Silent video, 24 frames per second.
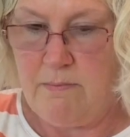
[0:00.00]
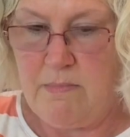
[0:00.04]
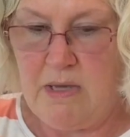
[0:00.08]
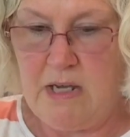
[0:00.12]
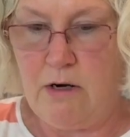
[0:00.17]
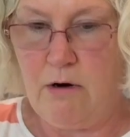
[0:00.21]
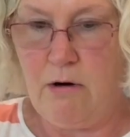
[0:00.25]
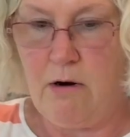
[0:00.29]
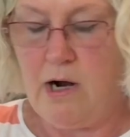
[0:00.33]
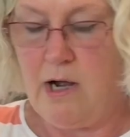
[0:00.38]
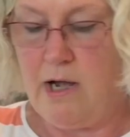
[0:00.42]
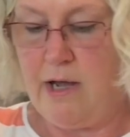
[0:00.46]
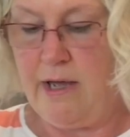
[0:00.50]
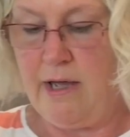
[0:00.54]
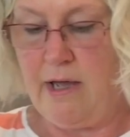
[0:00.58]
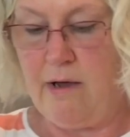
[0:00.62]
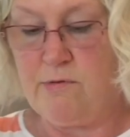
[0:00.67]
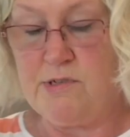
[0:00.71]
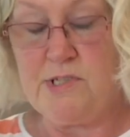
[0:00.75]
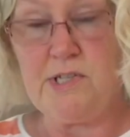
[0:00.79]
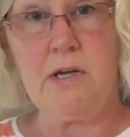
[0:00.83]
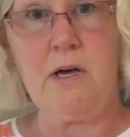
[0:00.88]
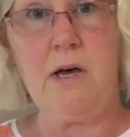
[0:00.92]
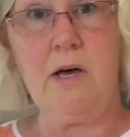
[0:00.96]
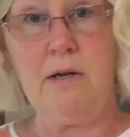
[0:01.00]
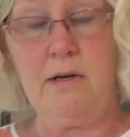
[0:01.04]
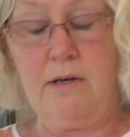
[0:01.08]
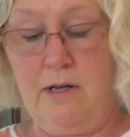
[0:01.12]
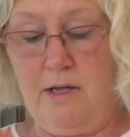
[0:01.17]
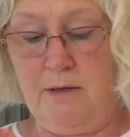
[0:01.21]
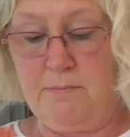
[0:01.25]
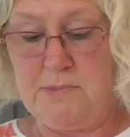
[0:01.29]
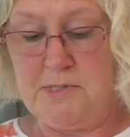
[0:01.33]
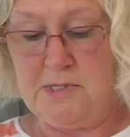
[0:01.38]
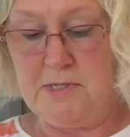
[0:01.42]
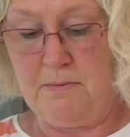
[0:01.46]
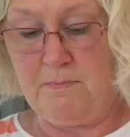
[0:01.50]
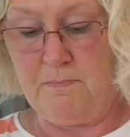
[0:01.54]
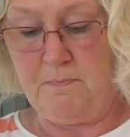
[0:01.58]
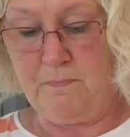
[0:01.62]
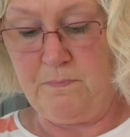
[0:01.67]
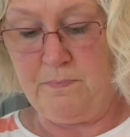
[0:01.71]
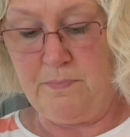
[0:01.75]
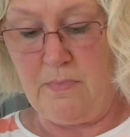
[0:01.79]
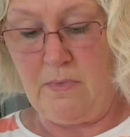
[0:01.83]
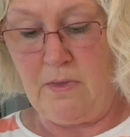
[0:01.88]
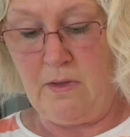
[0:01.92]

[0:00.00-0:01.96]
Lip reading: me cry. I was cutting up some